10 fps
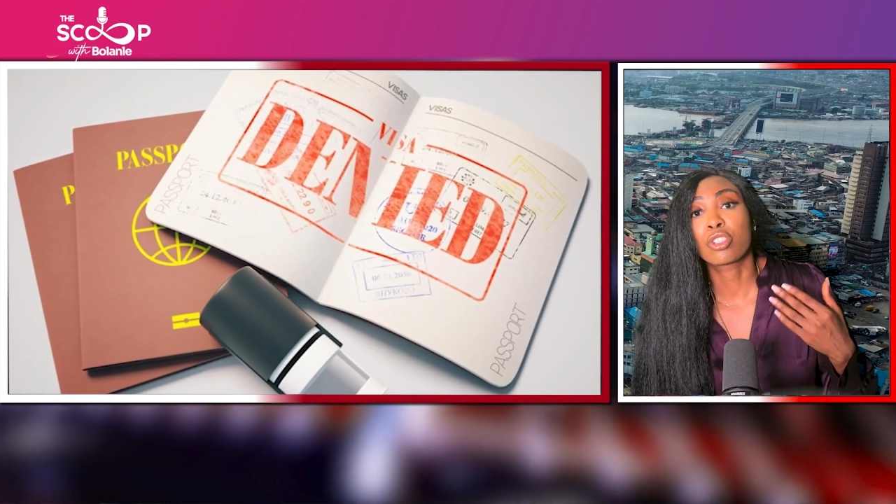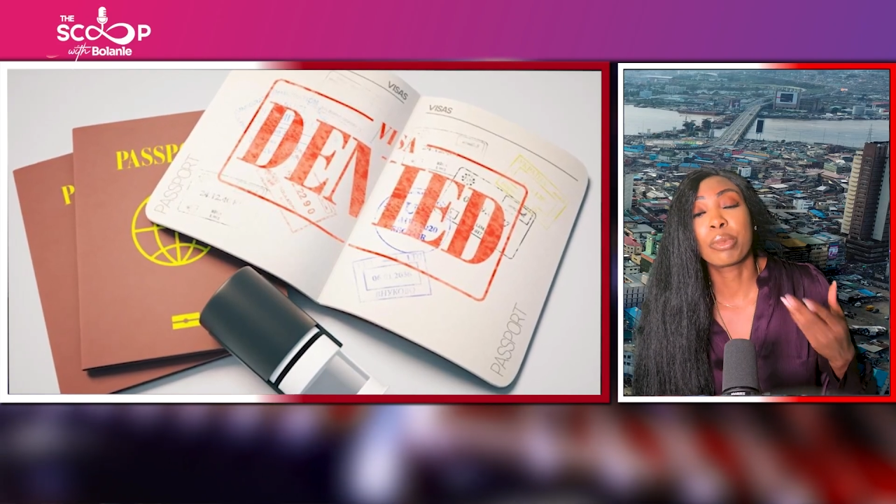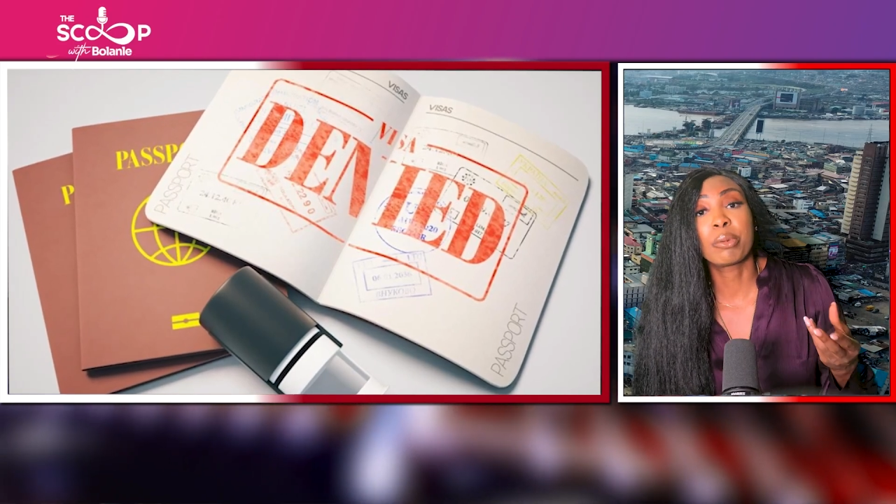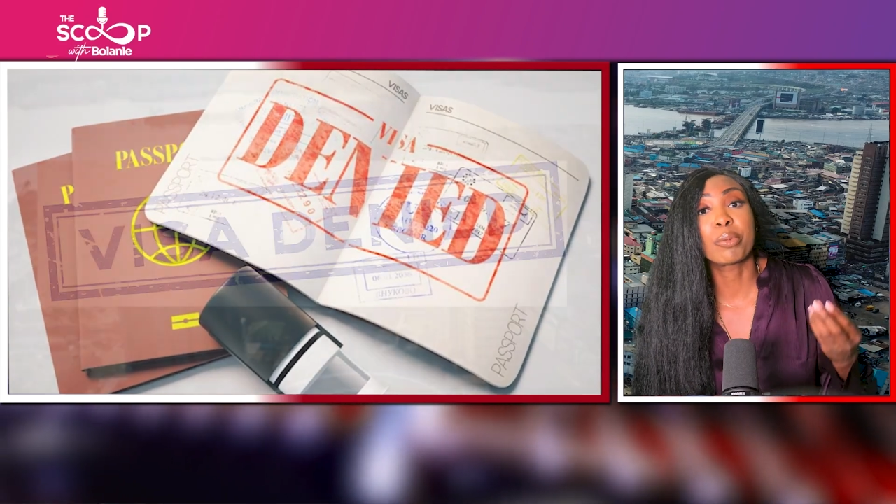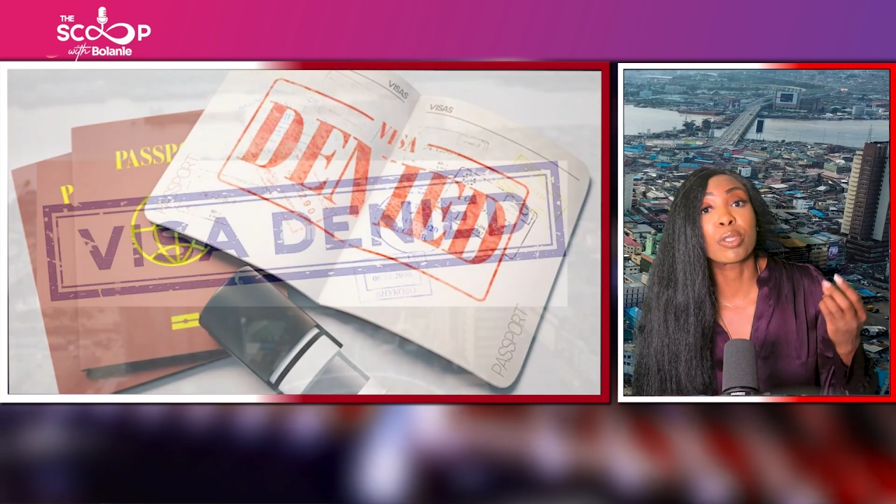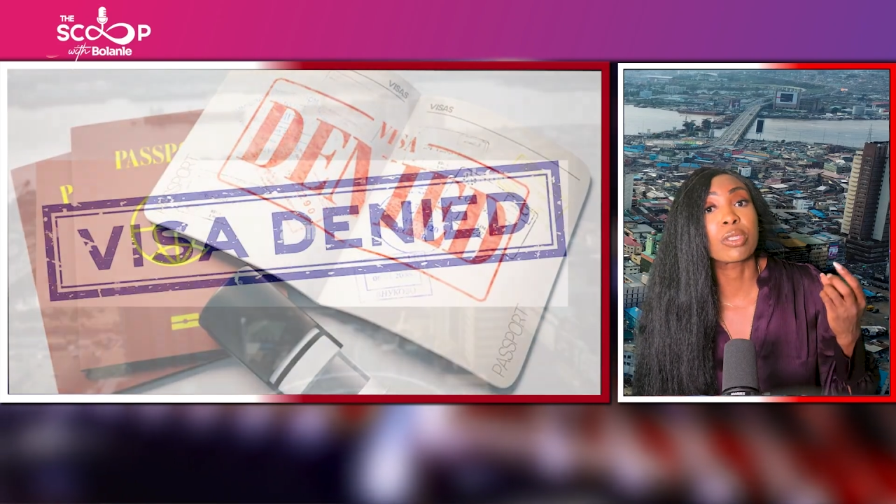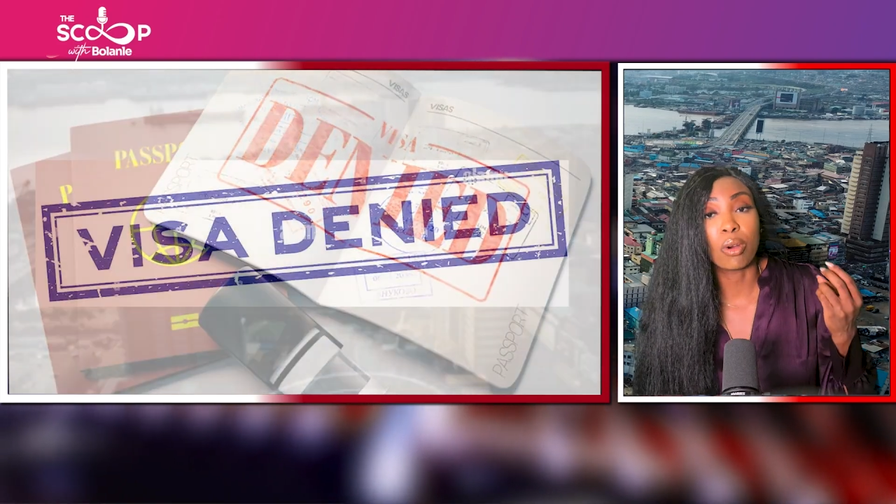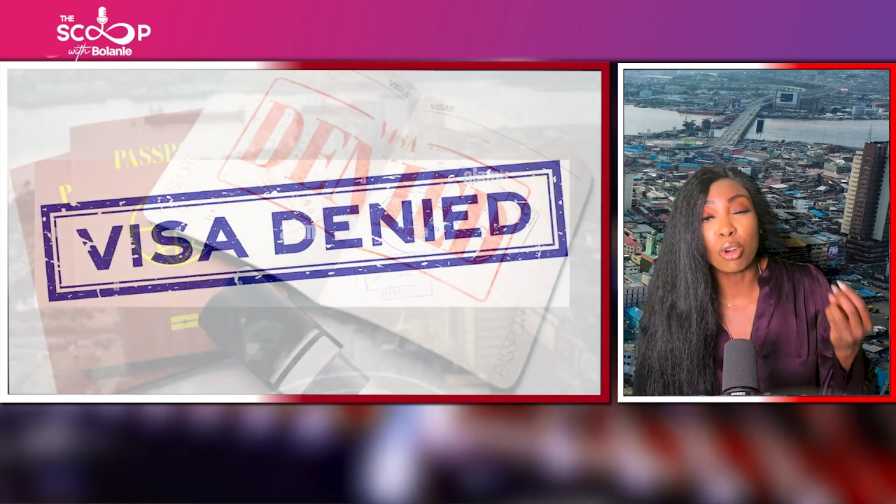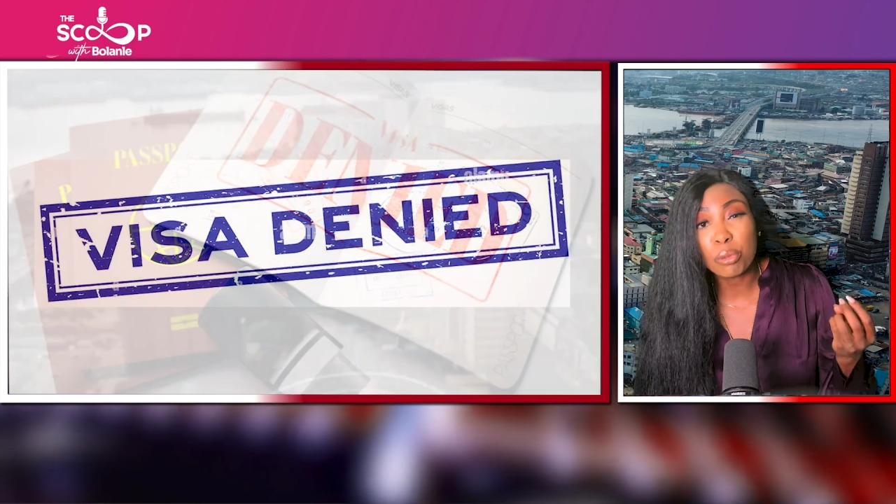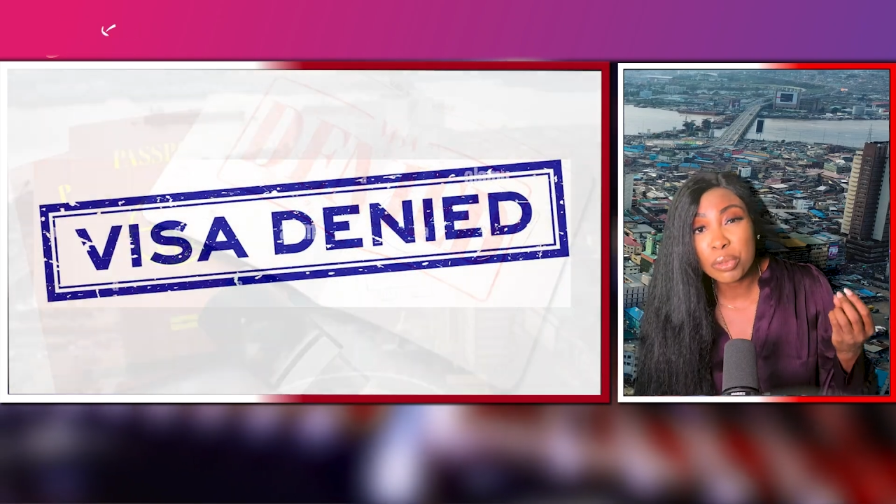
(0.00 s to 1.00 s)
so many people's
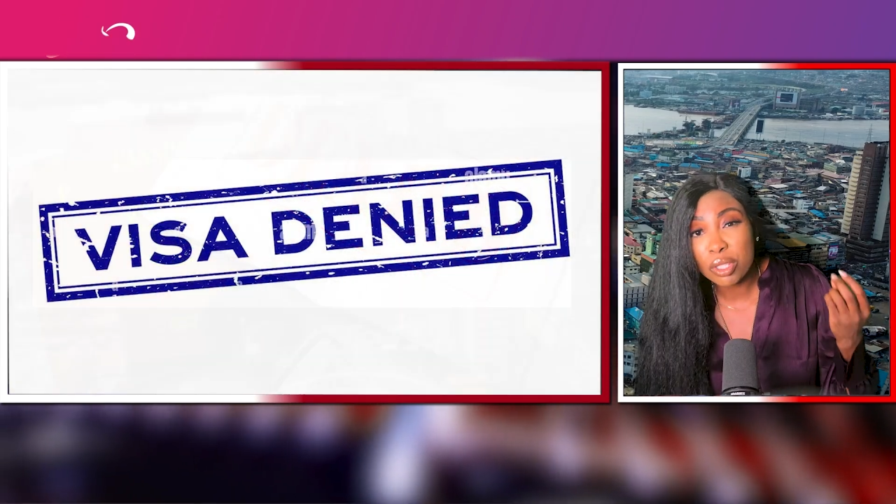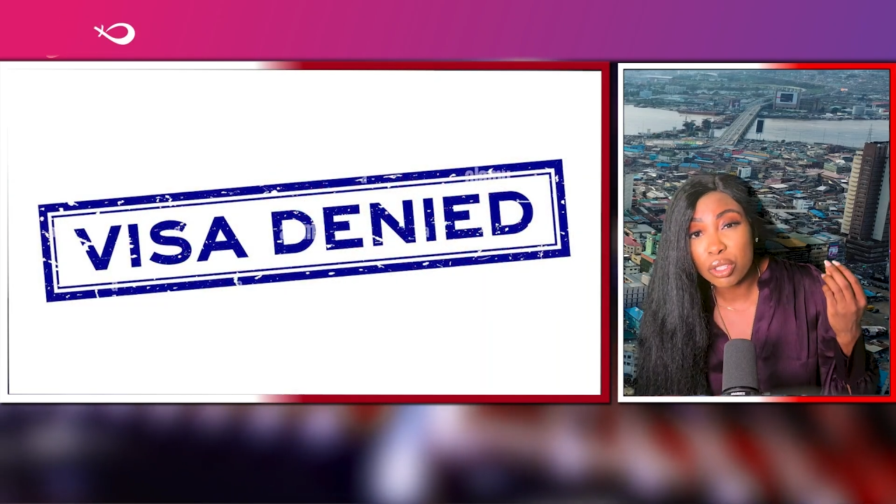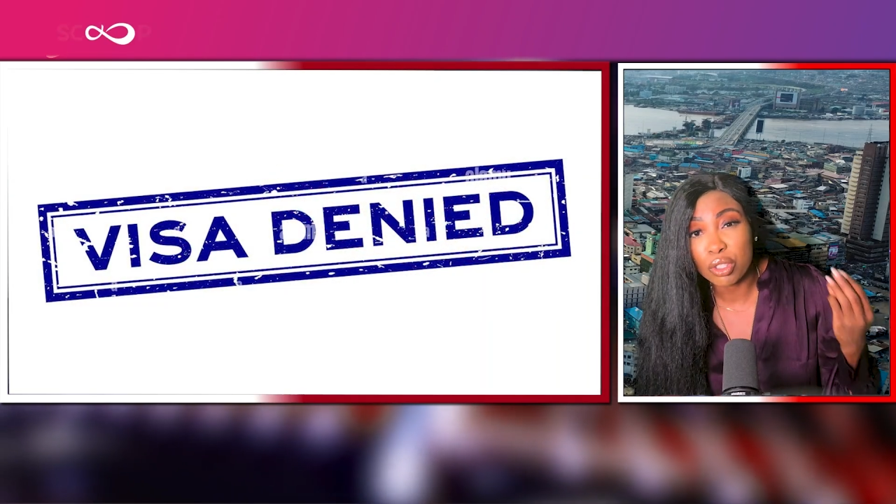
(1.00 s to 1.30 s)
hopes,